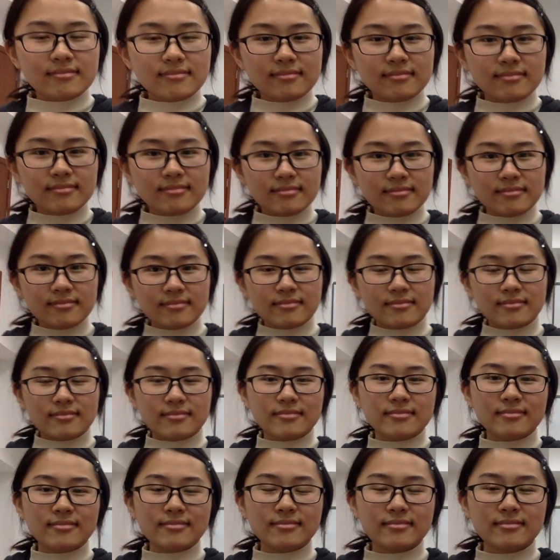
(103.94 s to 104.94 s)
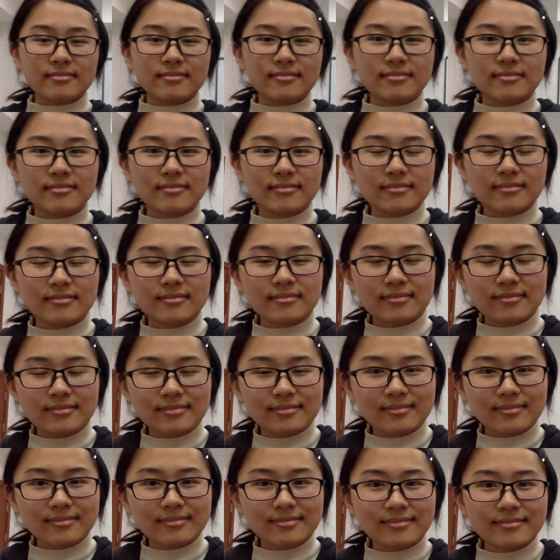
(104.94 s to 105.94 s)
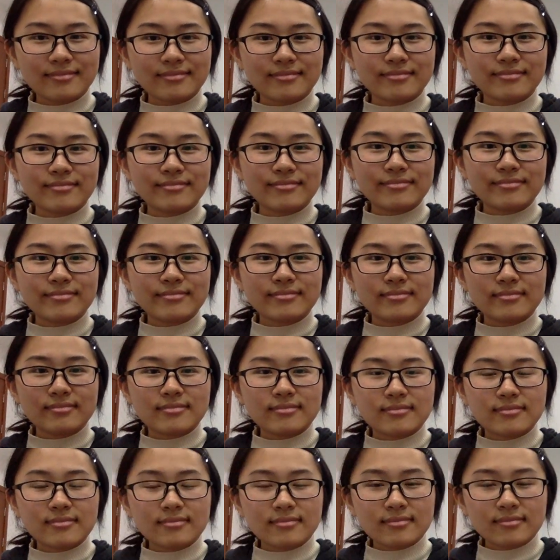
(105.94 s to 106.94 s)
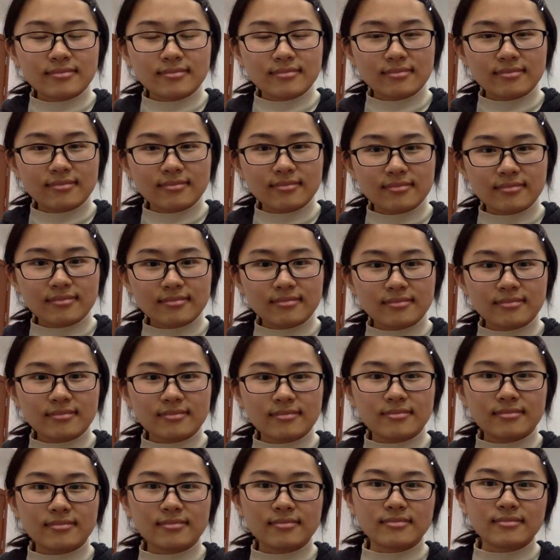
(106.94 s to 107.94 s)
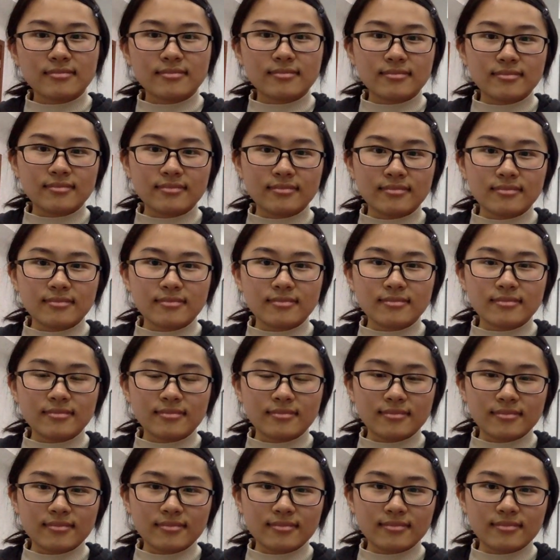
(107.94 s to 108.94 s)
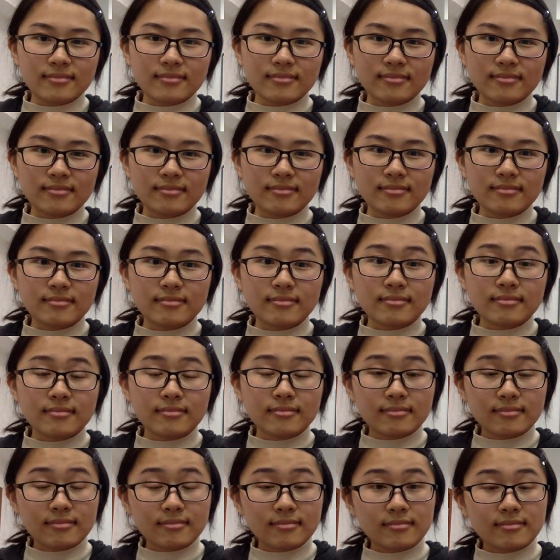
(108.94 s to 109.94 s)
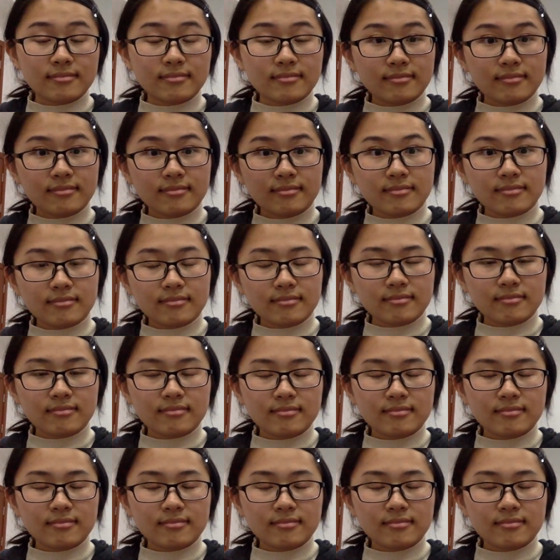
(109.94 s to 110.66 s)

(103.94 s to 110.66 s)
The person shown says nothing.